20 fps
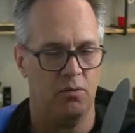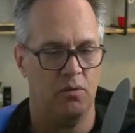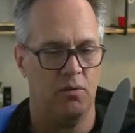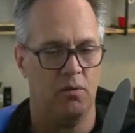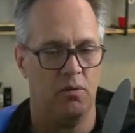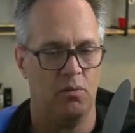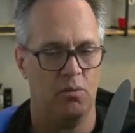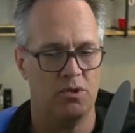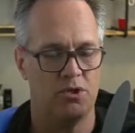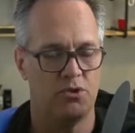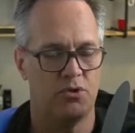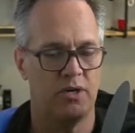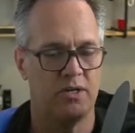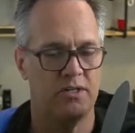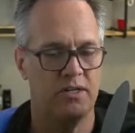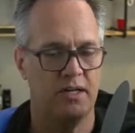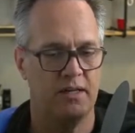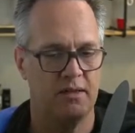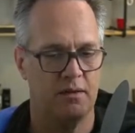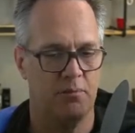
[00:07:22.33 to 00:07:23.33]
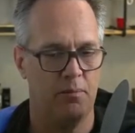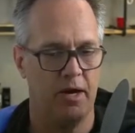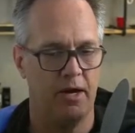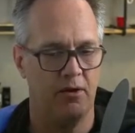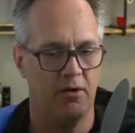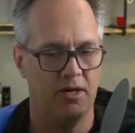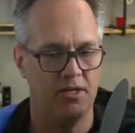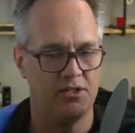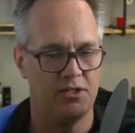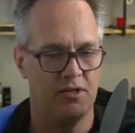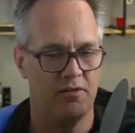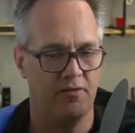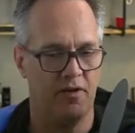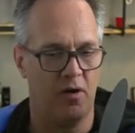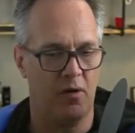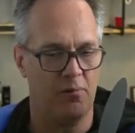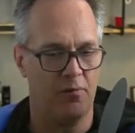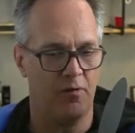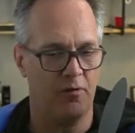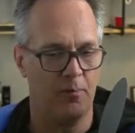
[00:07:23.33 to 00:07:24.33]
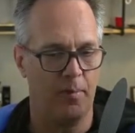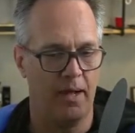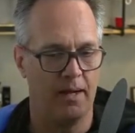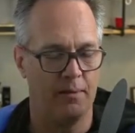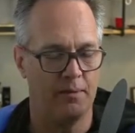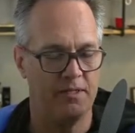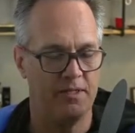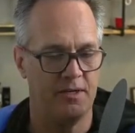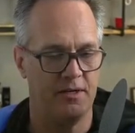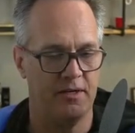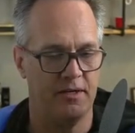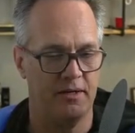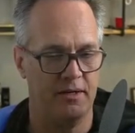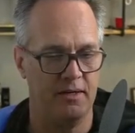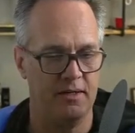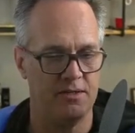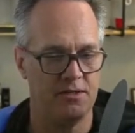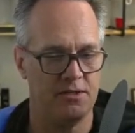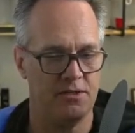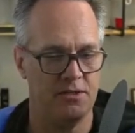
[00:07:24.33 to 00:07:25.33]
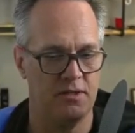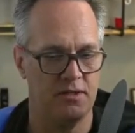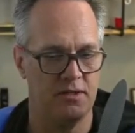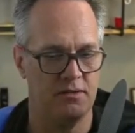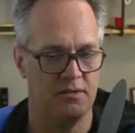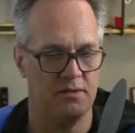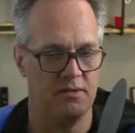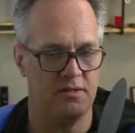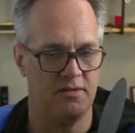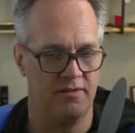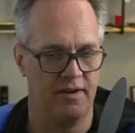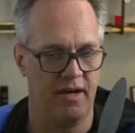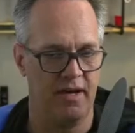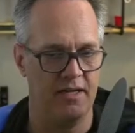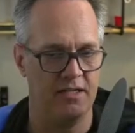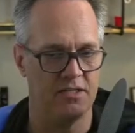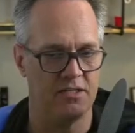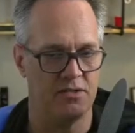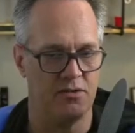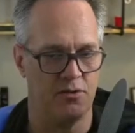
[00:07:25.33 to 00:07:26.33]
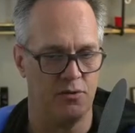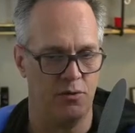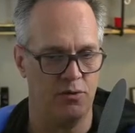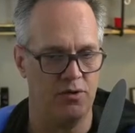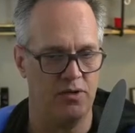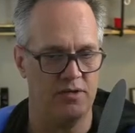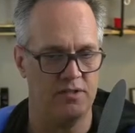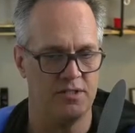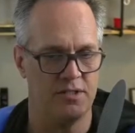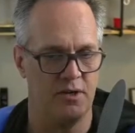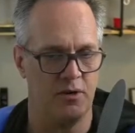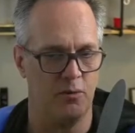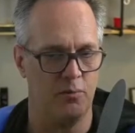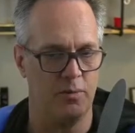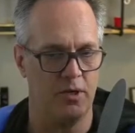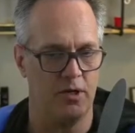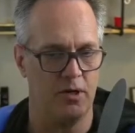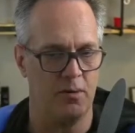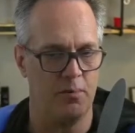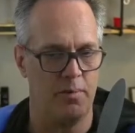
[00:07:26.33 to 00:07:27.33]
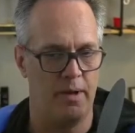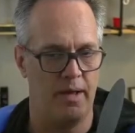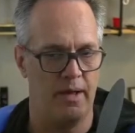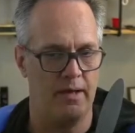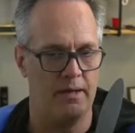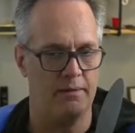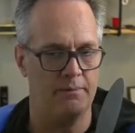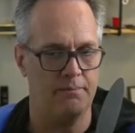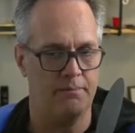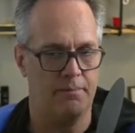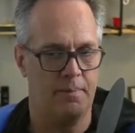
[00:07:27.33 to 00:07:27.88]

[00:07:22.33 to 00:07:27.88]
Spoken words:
restricting the migration of harmful bacteria into the device through the sterile barrier bag.